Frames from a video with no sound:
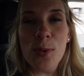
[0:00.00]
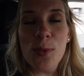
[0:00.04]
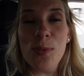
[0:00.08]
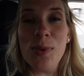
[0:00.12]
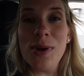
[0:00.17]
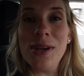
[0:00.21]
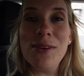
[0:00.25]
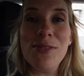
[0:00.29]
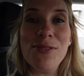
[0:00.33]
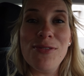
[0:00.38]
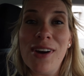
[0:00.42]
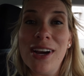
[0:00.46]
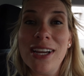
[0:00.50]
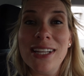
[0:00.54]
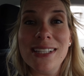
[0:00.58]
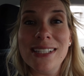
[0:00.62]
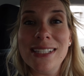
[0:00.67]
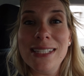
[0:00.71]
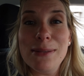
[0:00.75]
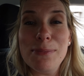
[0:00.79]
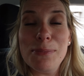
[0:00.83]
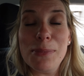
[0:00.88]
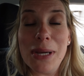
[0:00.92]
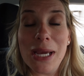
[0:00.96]
we
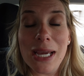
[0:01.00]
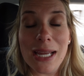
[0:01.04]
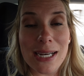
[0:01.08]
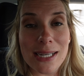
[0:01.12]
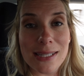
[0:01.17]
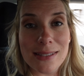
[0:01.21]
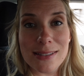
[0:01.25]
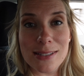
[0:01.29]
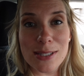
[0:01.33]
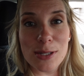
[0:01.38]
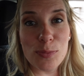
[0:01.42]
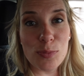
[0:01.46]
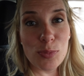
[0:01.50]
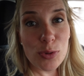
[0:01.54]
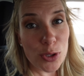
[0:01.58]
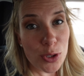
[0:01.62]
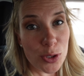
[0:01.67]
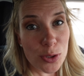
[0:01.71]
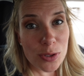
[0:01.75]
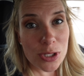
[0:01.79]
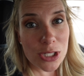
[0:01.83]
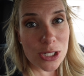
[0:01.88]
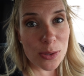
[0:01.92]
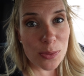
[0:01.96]
finally made it to
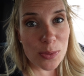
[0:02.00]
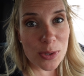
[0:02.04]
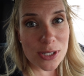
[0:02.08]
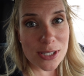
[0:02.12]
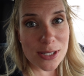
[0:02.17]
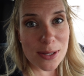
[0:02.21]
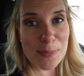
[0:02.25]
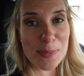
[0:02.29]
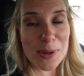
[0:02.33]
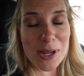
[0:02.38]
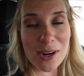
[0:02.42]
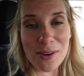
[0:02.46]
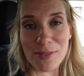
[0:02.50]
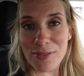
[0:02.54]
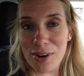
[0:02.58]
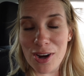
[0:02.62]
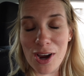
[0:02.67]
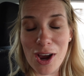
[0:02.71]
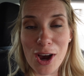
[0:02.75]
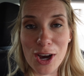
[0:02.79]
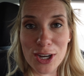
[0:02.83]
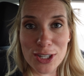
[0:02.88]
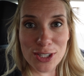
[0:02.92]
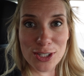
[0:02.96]
Bruges. It was a bit of a
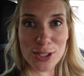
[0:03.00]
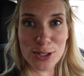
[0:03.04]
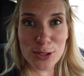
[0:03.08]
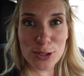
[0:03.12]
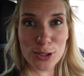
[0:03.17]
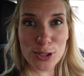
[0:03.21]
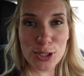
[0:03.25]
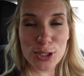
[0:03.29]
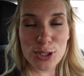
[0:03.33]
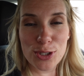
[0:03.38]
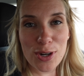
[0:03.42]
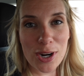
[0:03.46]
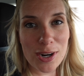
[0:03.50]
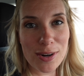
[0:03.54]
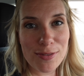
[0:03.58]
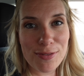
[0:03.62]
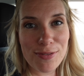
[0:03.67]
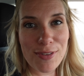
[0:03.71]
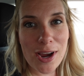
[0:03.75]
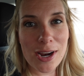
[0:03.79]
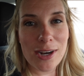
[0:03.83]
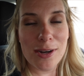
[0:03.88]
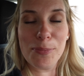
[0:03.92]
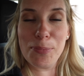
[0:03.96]
hustle to try to
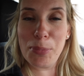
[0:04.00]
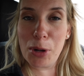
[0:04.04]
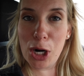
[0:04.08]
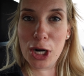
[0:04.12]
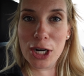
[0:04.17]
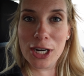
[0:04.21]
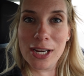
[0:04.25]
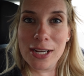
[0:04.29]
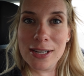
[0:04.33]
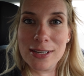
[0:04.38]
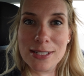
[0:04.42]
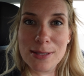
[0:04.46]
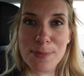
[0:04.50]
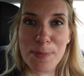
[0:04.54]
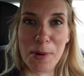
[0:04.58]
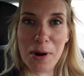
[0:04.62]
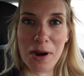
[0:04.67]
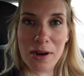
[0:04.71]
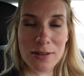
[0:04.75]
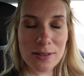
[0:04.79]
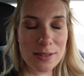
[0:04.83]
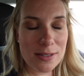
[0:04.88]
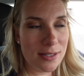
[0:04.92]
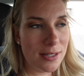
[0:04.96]
find a parking
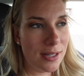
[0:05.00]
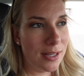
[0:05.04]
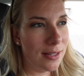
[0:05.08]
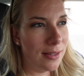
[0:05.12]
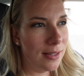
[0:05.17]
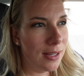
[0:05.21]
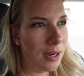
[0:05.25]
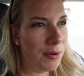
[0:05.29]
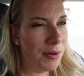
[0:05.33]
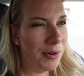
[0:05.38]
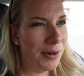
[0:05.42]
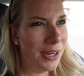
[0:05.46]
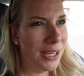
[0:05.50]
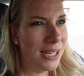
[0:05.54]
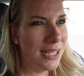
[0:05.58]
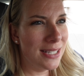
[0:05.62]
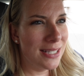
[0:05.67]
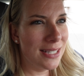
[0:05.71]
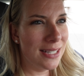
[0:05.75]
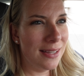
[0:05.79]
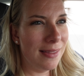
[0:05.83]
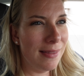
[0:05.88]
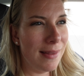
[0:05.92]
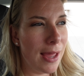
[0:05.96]
spot. There
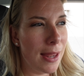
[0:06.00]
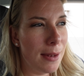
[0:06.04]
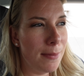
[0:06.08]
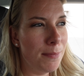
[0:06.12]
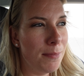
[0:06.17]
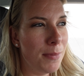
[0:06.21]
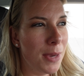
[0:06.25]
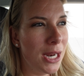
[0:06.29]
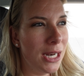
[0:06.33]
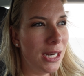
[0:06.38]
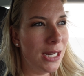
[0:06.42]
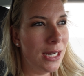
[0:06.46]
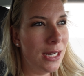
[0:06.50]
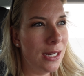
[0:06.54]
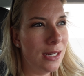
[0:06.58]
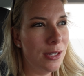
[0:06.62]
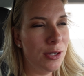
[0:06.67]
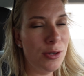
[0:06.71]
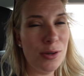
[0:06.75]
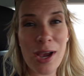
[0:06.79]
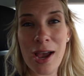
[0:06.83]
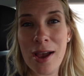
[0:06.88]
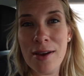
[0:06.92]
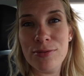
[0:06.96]
isn't that many.
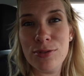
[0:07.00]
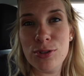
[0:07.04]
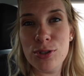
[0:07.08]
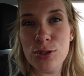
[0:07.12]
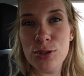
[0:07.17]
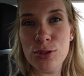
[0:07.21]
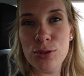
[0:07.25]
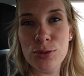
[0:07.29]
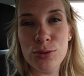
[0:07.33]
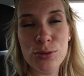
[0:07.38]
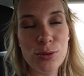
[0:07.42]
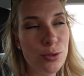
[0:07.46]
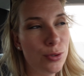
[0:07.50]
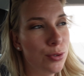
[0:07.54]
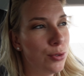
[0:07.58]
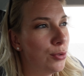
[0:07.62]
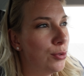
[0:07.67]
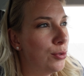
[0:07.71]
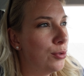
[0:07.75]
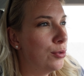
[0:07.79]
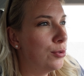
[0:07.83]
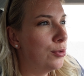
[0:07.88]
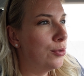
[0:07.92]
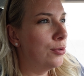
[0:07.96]
You have to
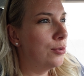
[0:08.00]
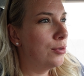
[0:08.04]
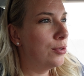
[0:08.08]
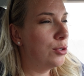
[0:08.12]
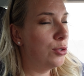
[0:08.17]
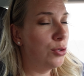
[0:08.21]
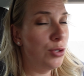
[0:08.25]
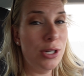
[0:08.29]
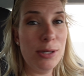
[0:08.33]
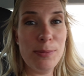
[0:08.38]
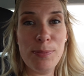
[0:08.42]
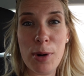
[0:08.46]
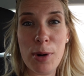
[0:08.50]
do street